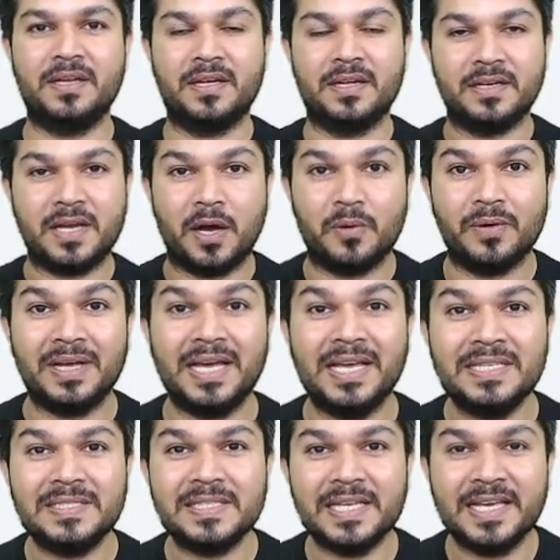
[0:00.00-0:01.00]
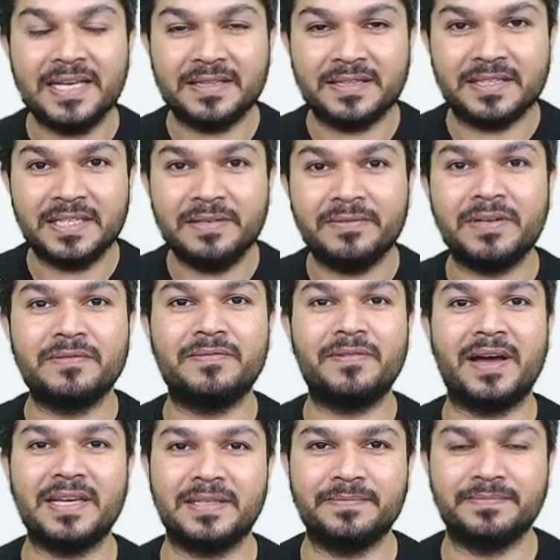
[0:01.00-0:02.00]
Now
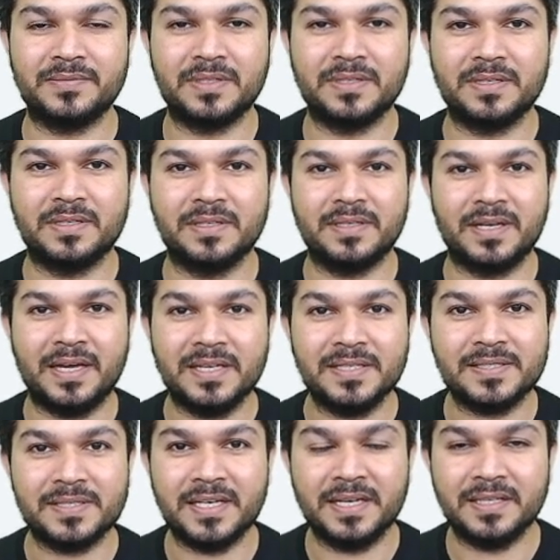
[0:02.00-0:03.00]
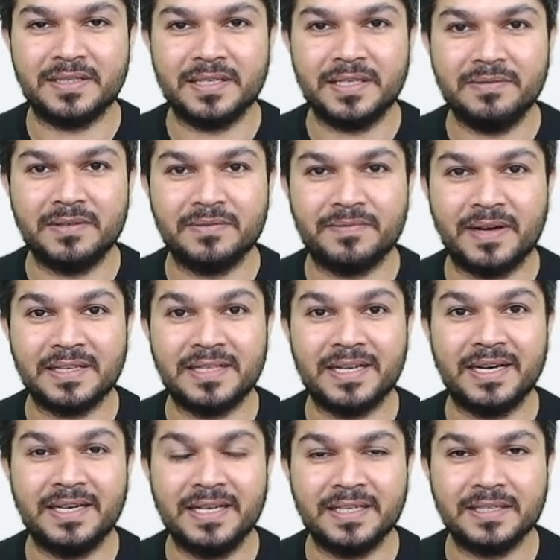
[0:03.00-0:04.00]
SA315, the
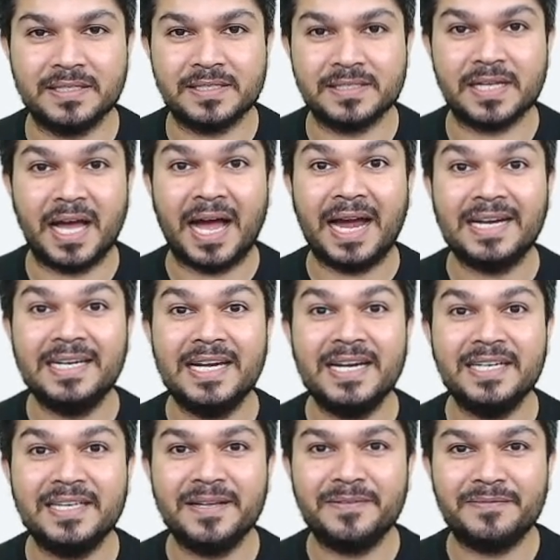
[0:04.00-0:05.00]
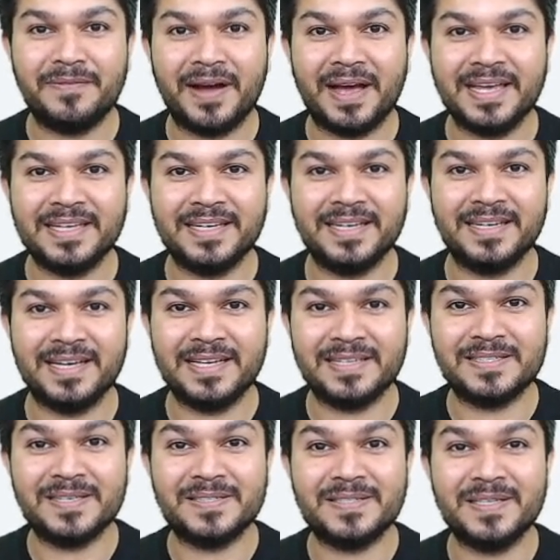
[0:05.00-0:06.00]
heading is identifying and
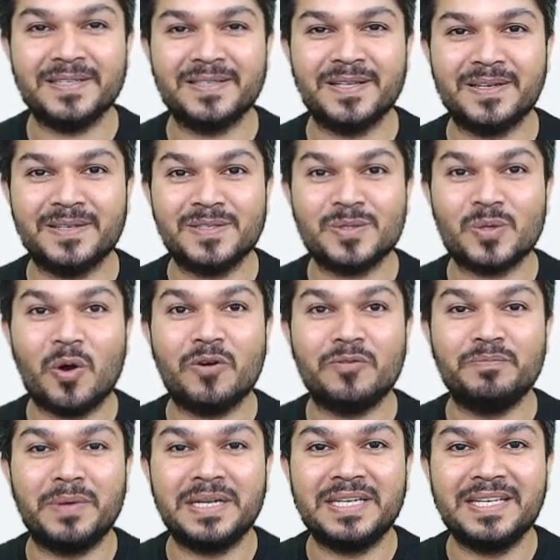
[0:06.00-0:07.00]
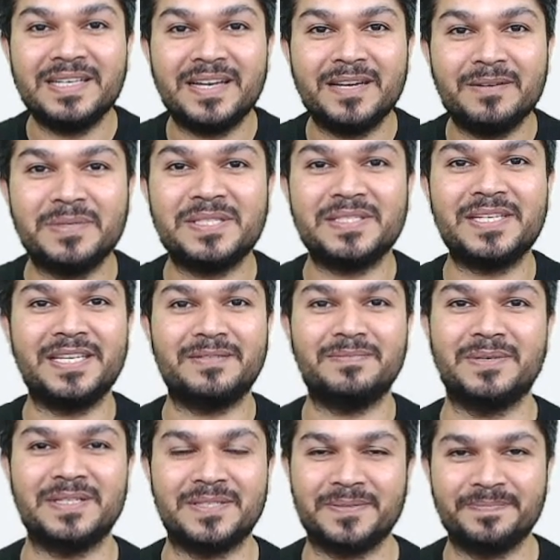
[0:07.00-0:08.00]
assessing the risk of material
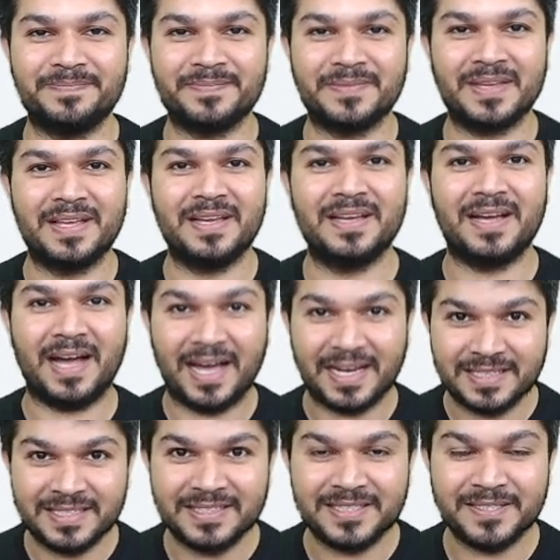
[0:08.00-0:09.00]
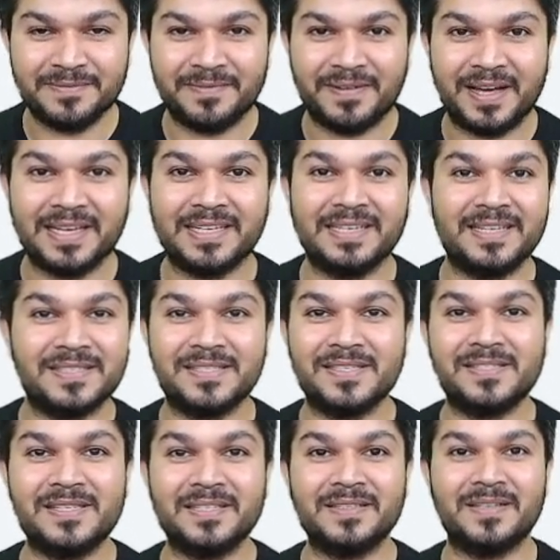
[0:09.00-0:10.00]
misstatement. Identifying and
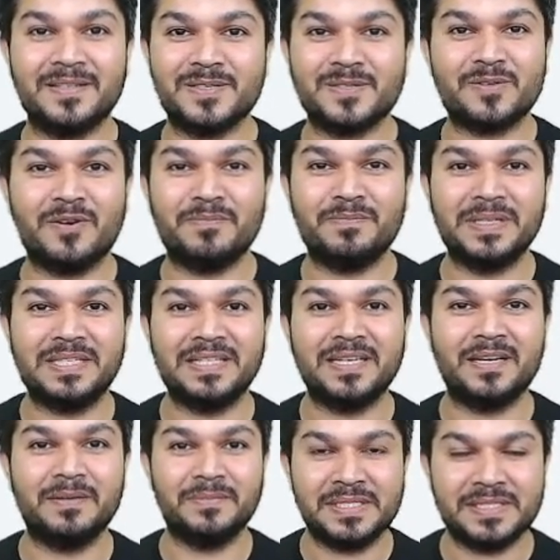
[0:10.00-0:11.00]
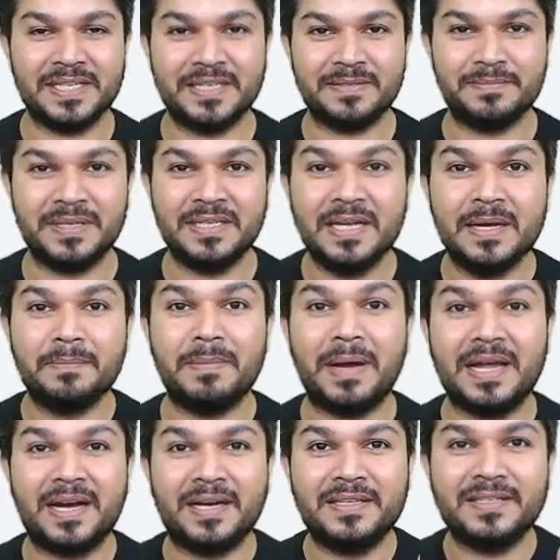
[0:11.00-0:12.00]
assessing the risk of material misstatement by
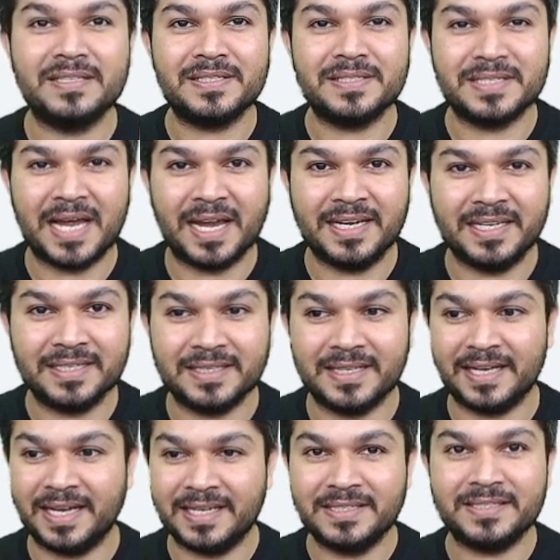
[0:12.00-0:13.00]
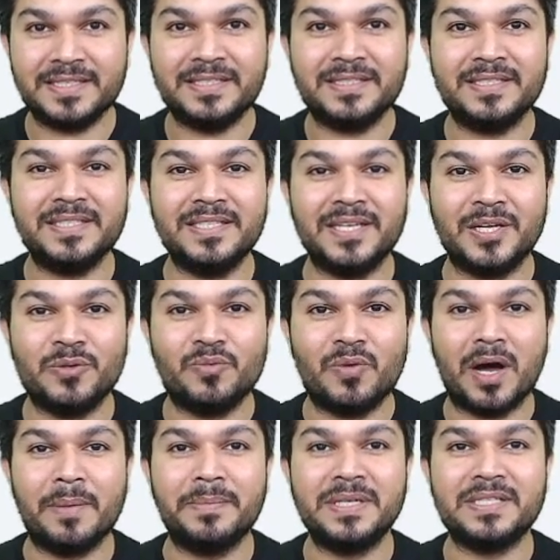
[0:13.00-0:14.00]
understanding the entity,
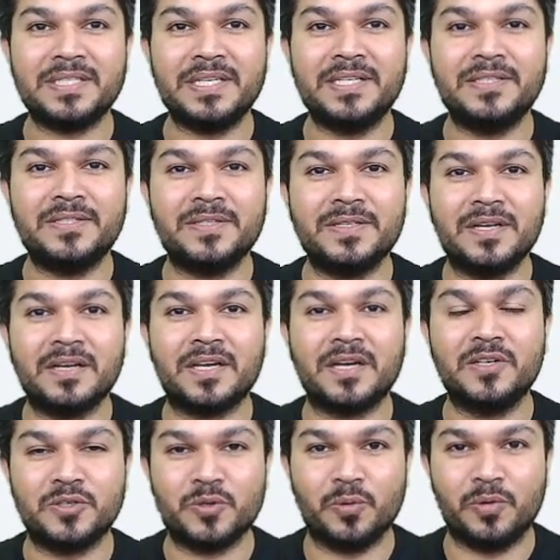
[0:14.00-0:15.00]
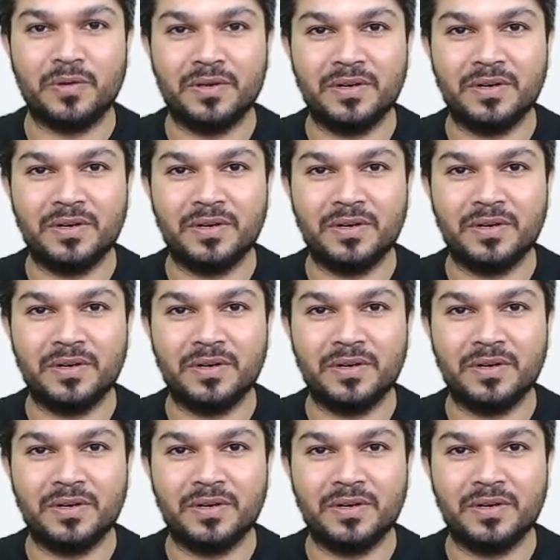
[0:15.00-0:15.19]
environment, internal control.